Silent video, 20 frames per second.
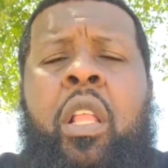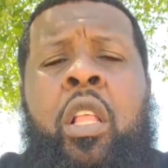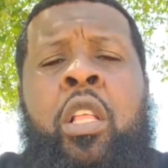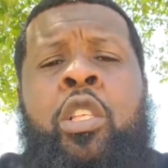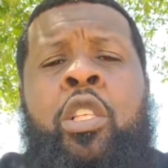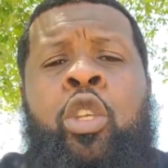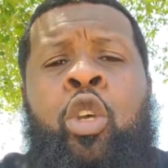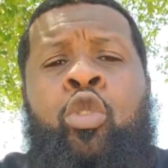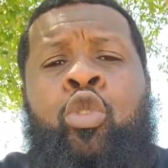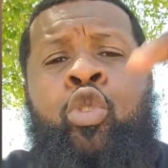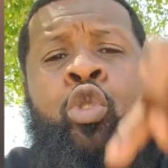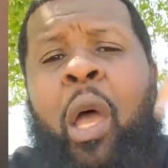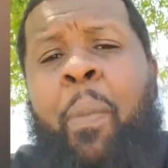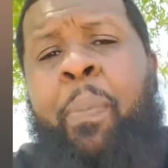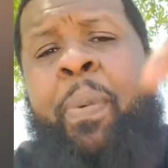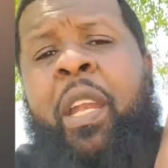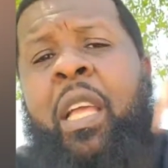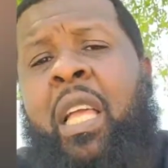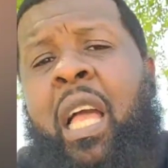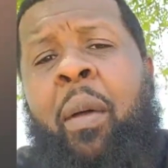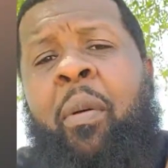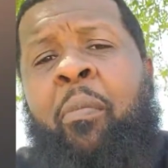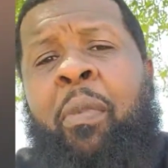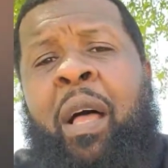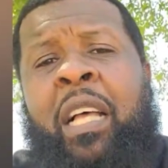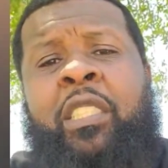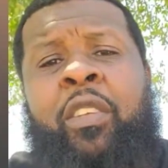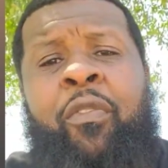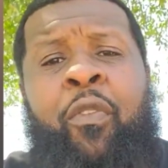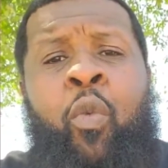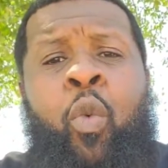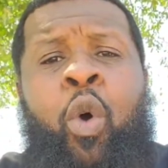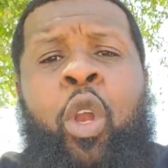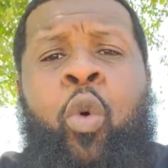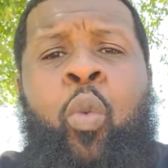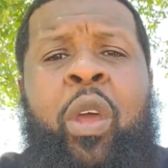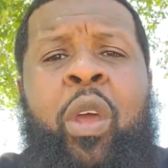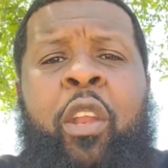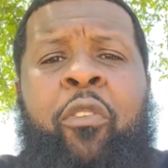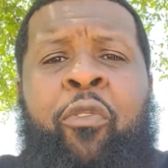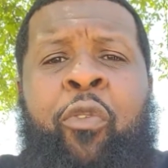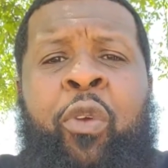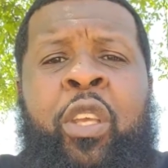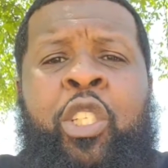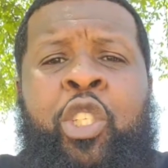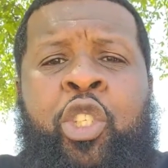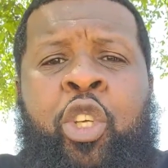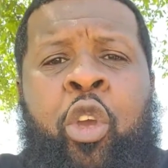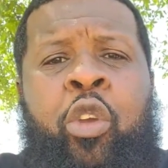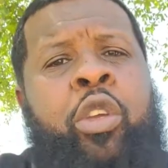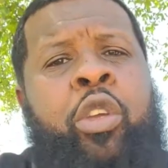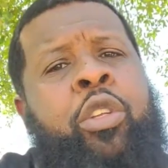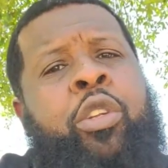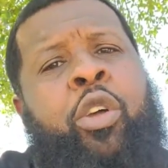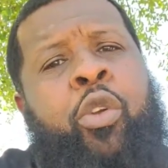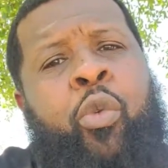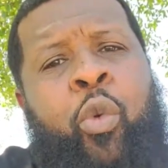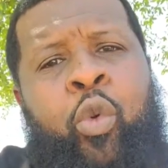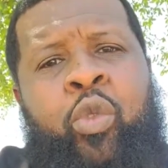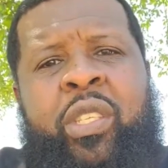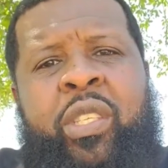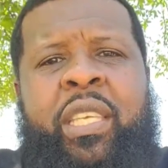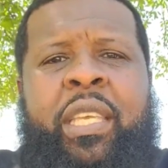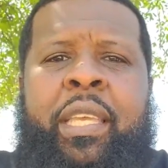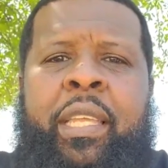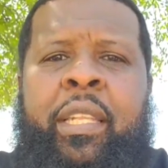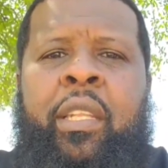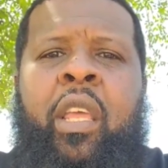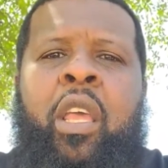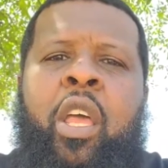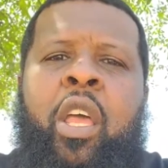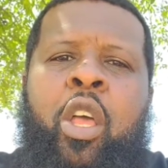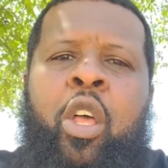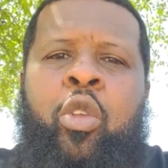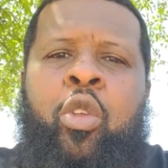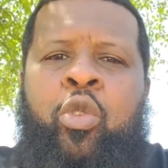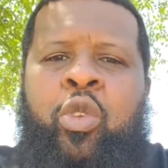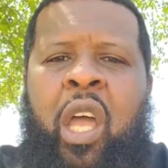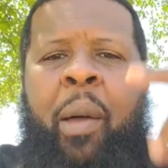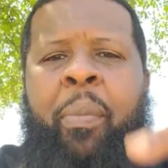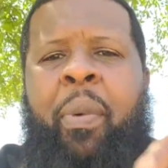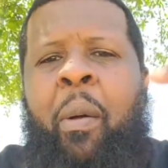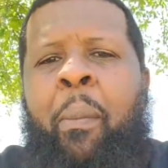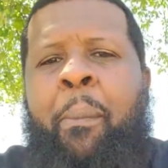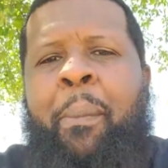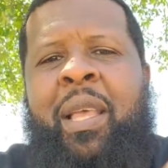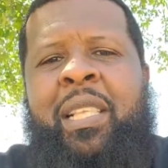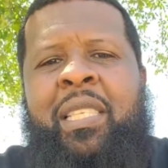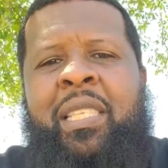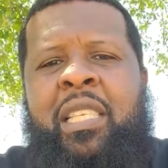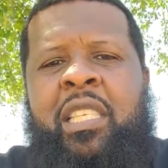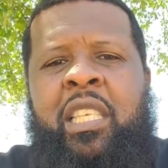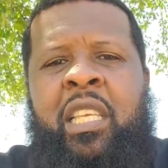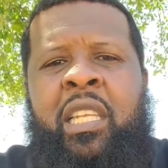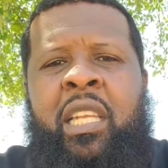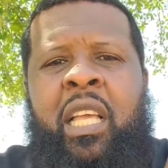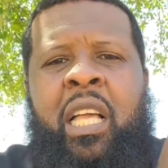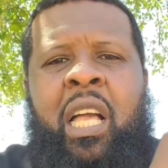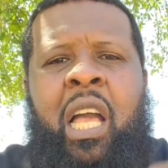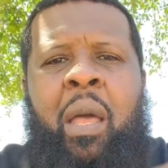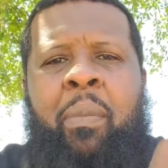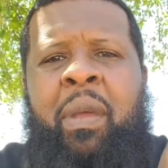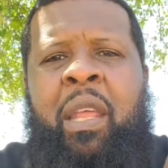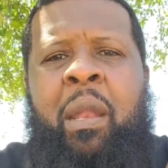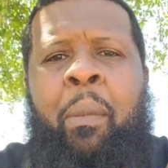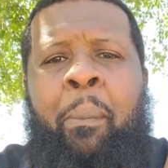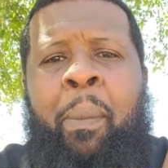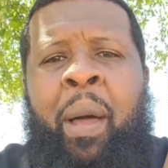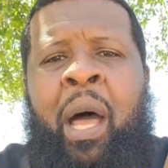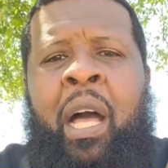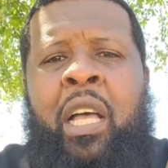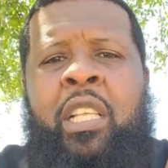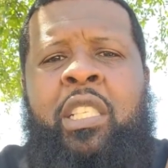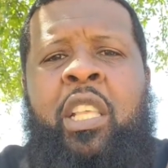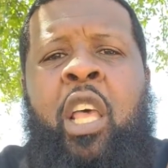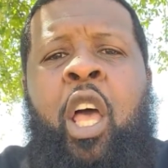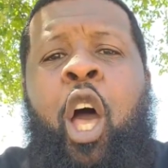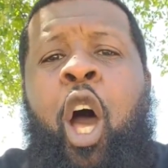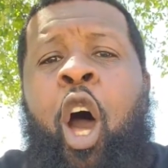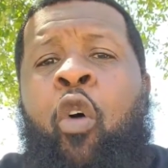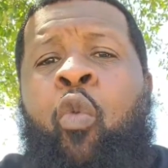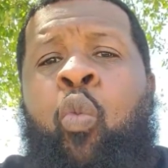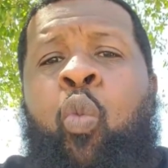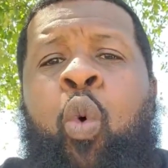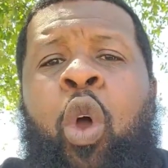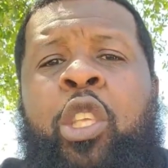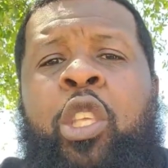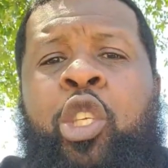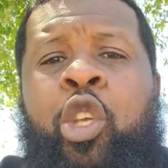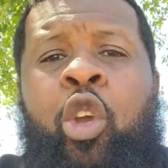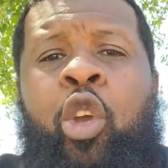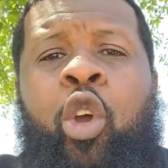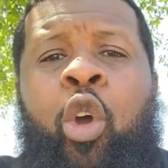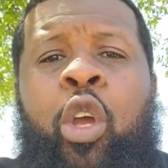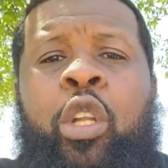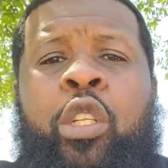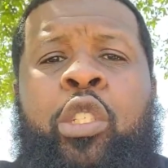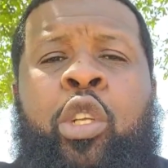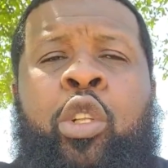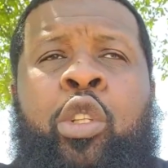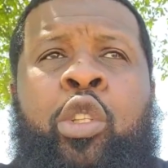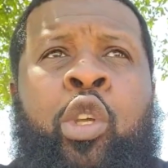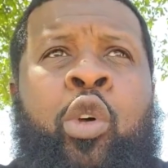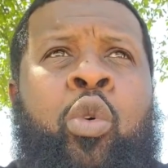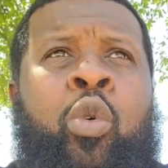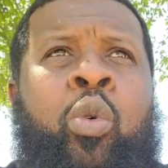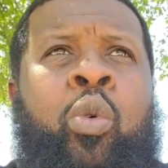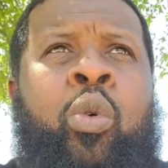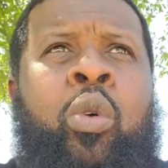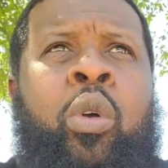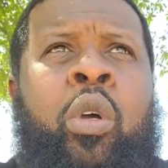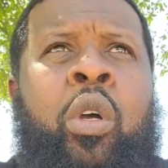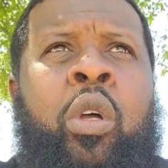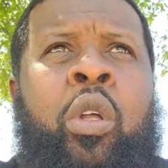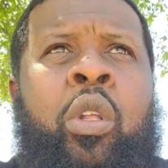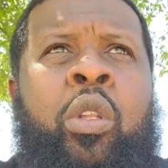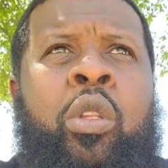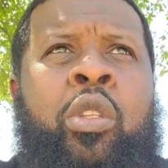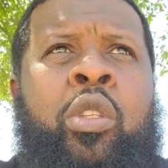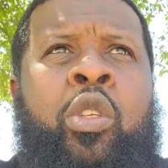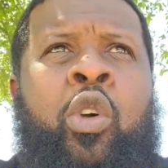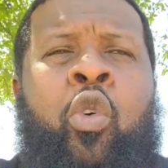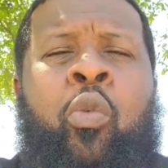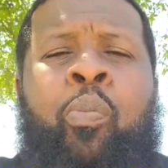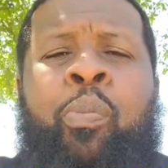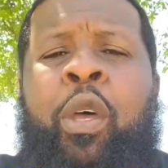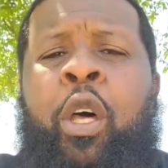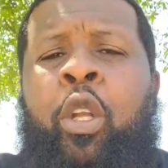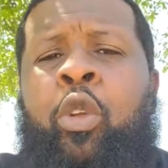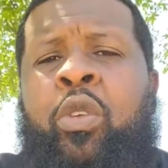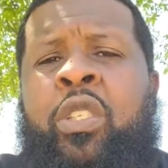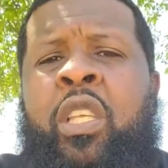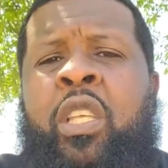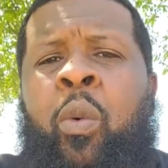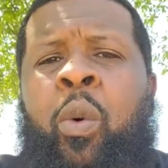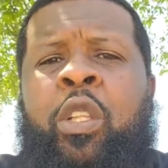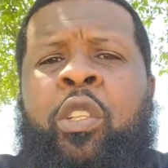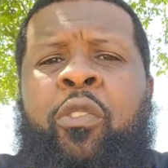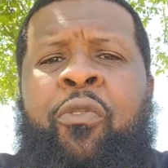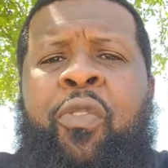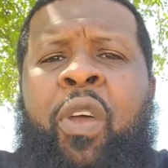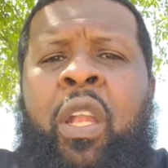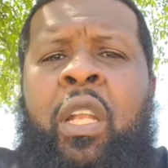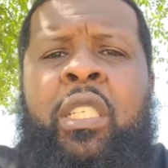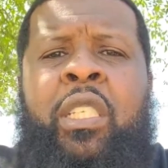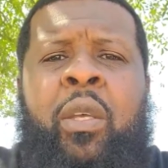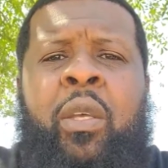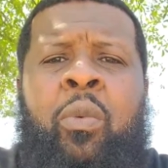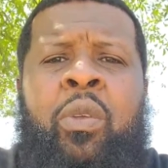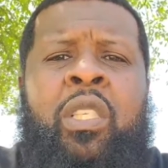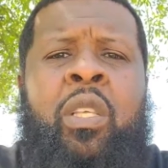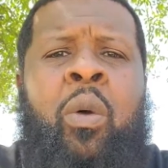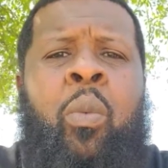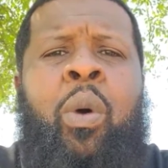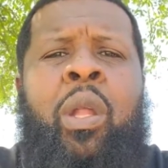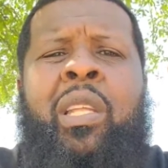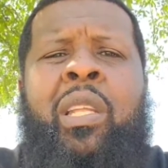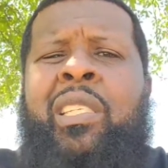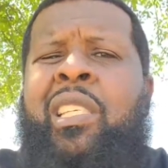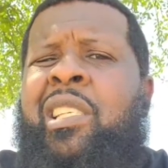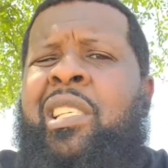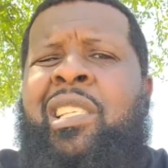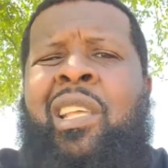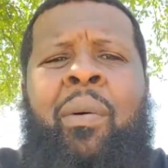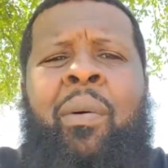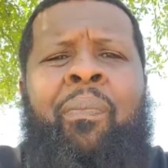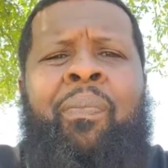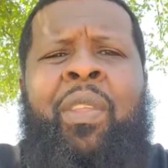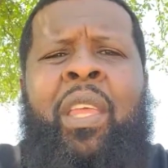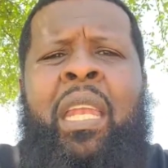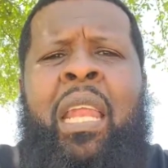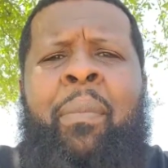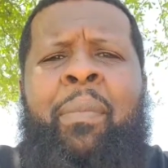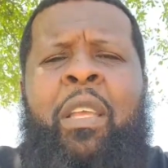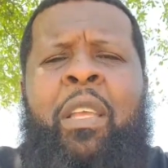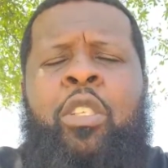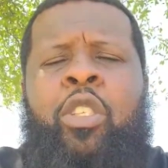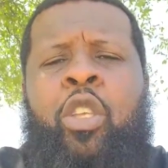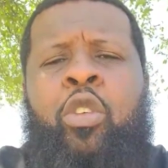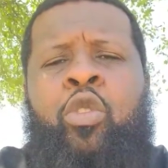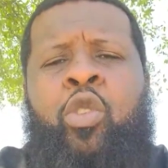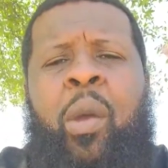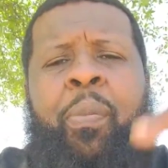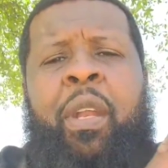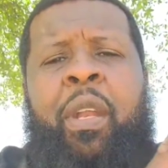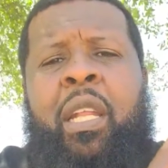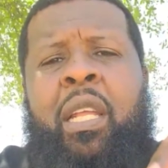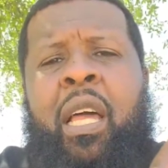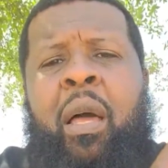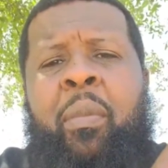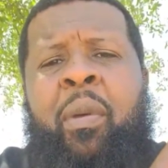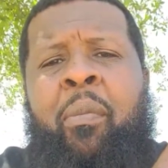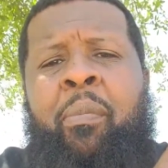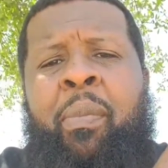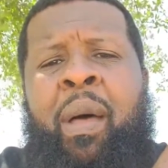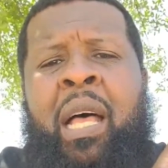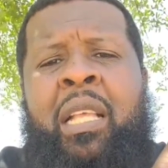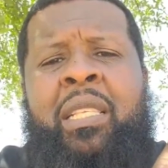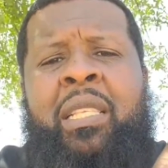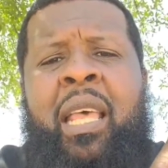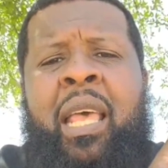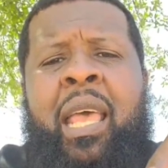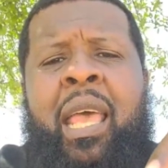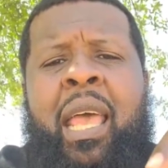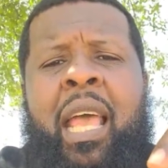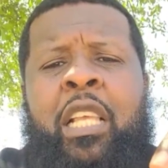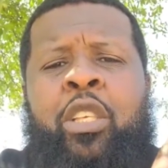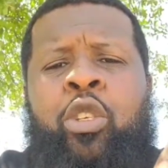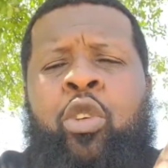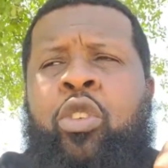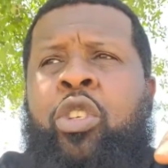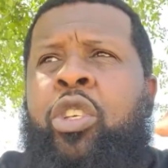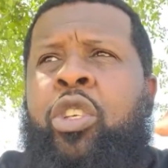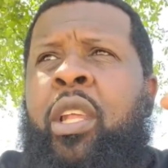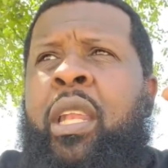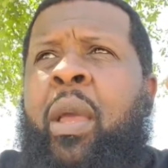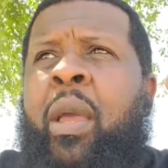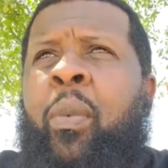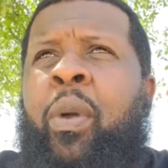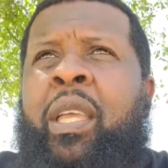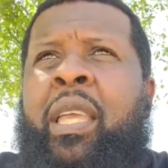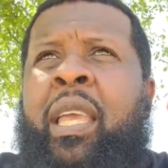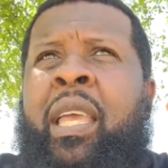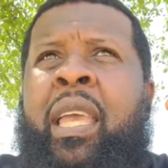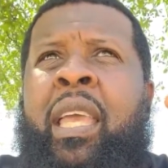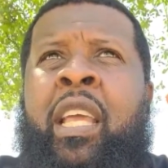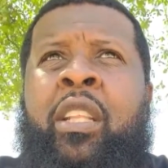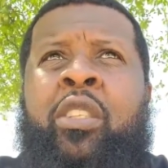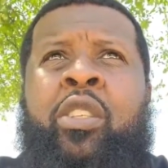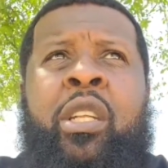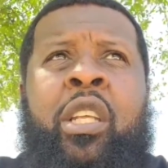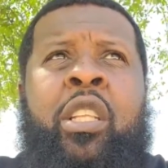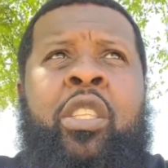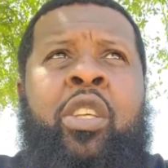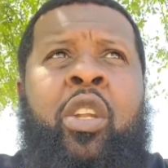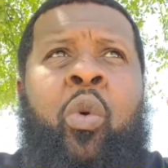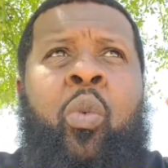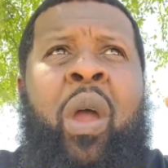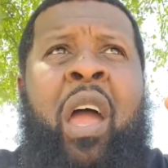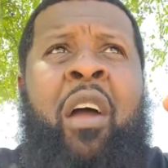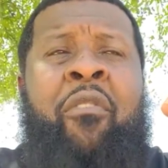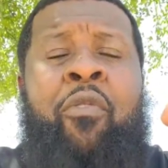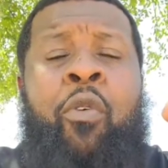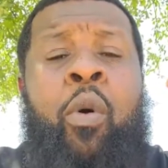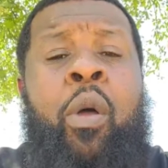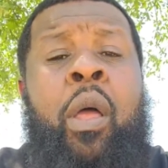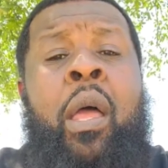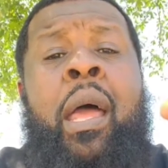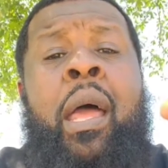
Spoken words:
So drop in the comment box. If you want to win a free shirt, you know the routine. Drop a message in the comment box of what you're going to do to build with someone, to fellowship with someone, or just something. You know what I mean? So drop it in the comment box. As usual, your name will get entered into the raffle.